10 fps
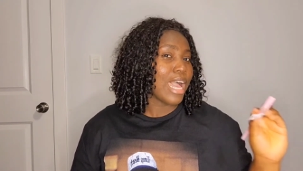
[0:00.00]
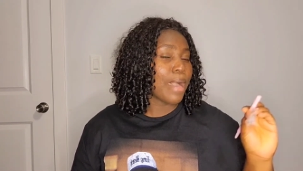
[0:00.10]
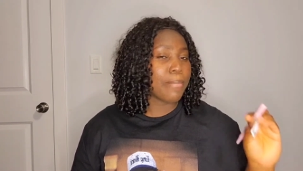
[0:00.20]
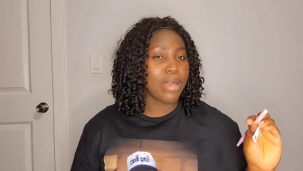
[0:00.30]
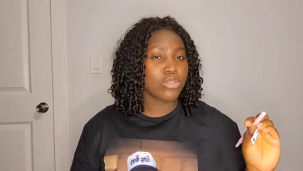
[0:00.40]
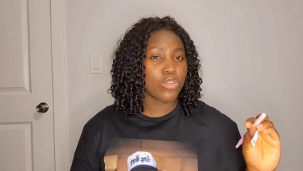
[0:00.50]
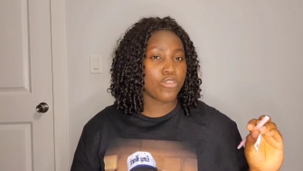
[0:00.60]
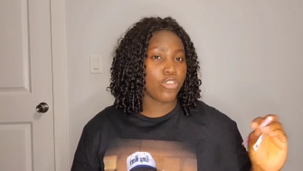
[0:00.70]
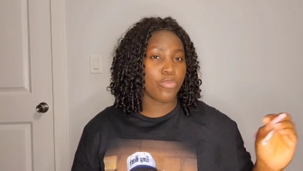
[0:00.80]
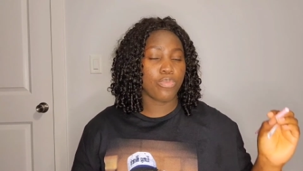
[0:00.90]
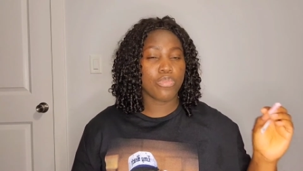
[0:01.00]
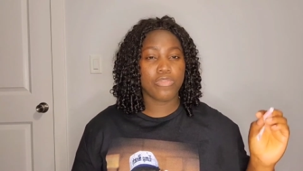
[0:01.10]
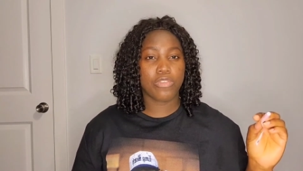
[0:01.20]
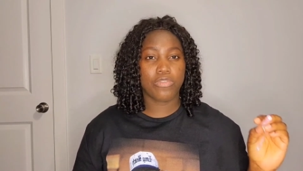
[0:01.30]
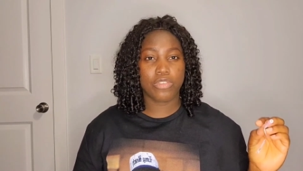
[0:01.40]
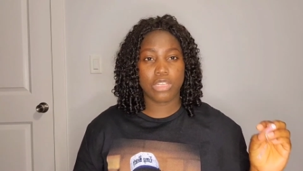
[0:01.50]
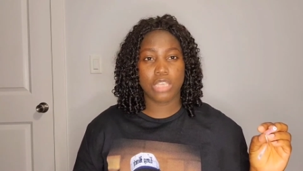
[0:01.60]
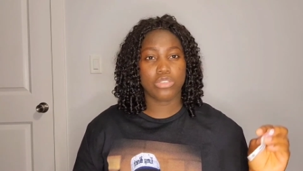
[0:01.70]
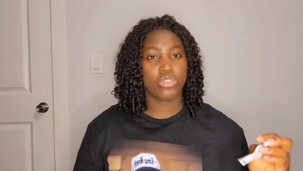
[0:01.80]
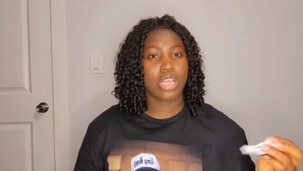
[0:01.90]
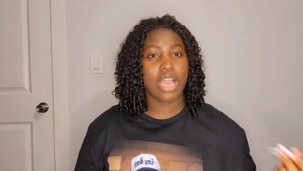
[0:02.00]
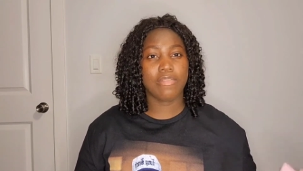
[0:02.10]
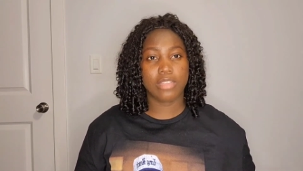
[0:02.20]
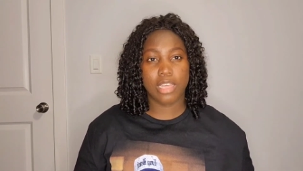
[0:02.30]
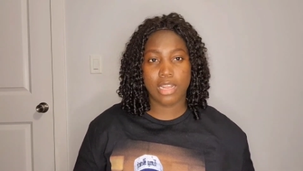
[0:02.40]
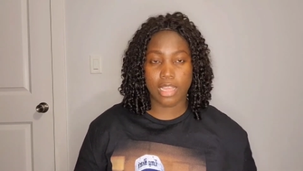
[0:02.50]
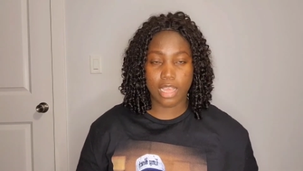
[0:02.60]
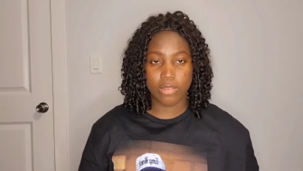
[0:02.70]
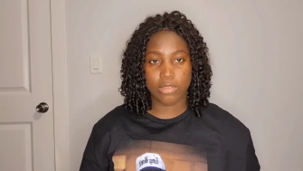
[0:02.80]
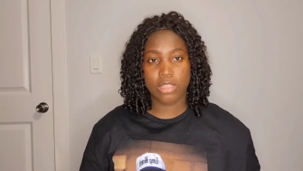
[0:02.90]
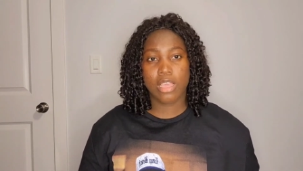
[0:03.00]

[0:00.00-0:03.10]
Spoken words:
amount of your proof of fund that you should have in that account,